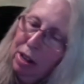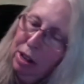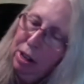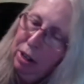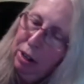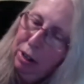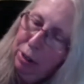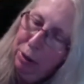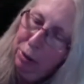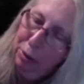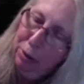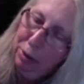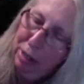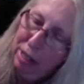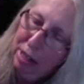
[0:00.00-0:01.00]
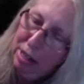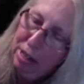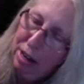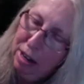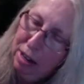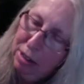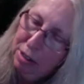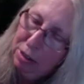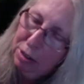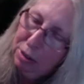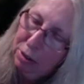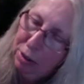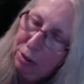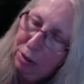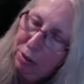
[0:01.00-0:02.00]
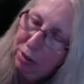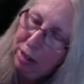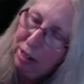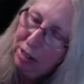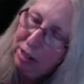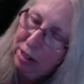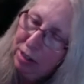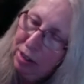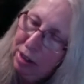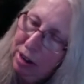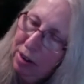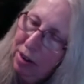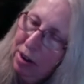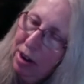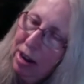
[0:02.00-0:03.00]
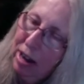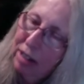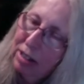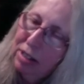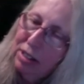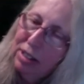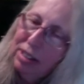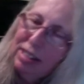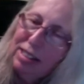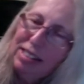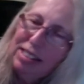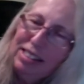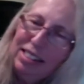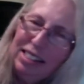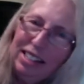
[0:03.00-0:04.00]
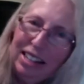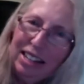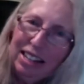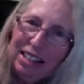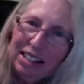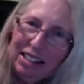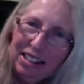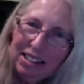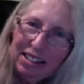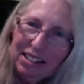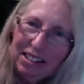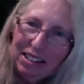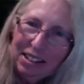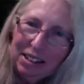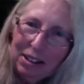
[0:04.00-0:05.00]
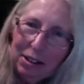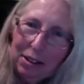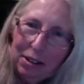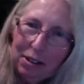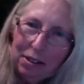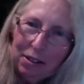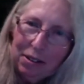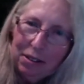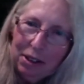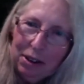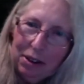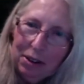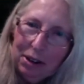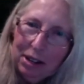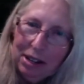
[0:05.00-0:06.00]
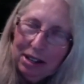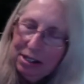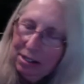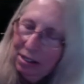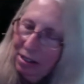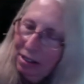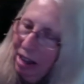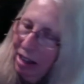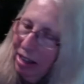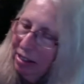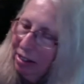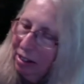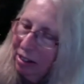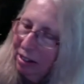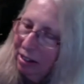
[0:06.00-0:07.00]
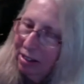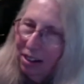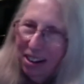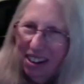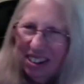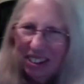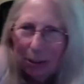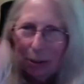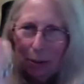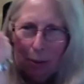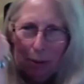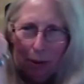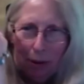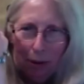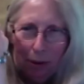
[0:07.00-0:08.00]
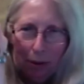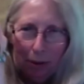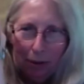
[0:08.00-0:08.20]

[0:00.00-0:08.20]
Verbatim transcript: You can unscrew your flashlight there and actually see it. There it is. That's going to touch. Woo!